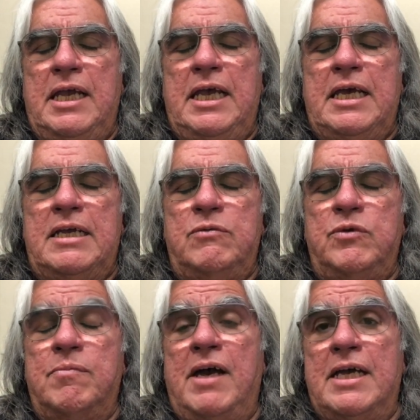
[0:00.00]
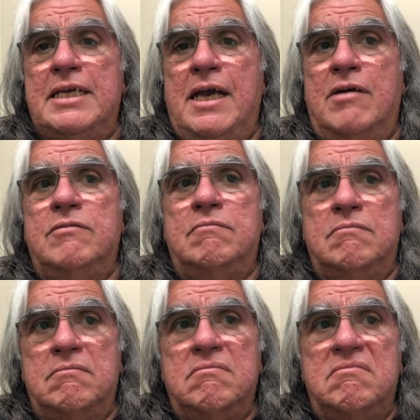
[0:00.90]
And with my account,
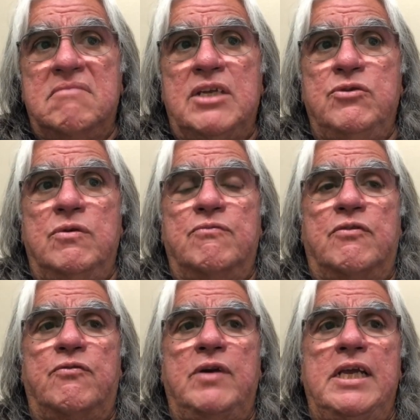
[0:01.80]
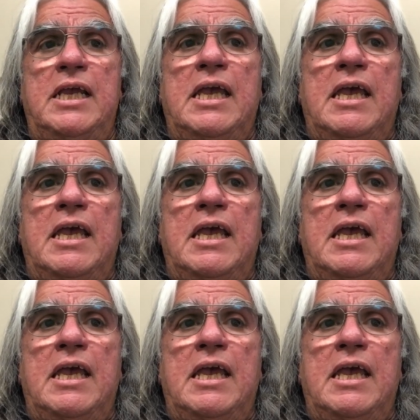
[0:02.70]
they do them for free.